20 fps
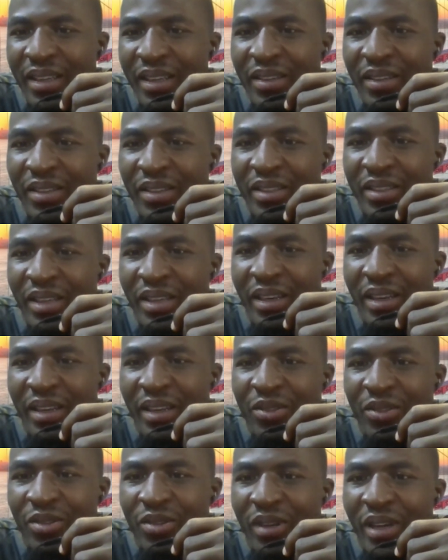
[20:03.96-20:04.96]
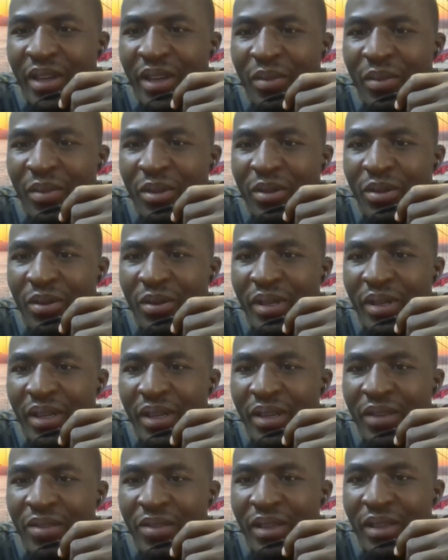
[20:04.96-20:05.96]
I'll send link to our email so we
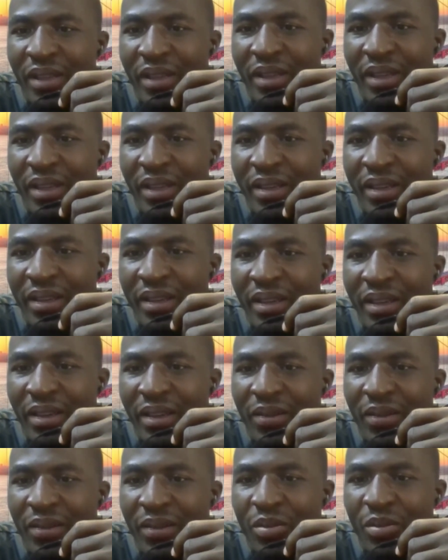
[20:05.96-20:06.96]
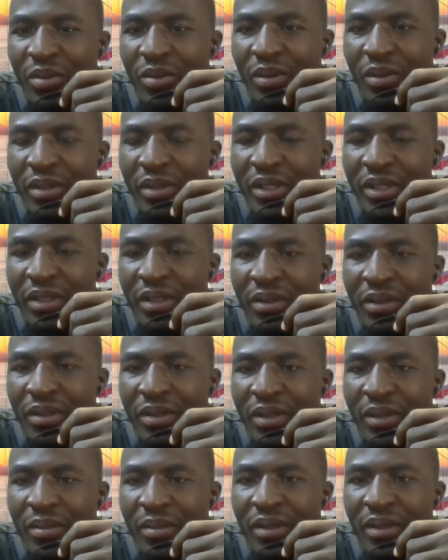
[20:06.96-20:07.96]
can join again. The link was probably changed or
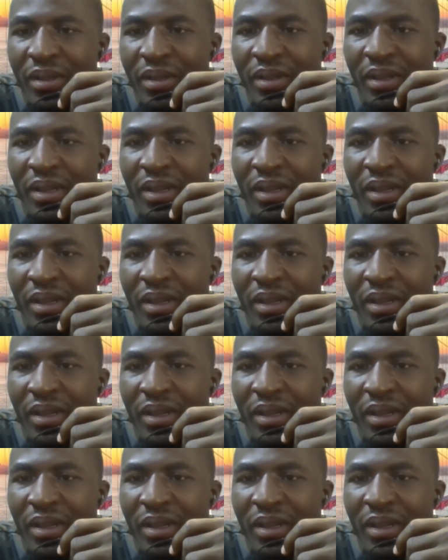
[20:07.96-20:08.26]
something.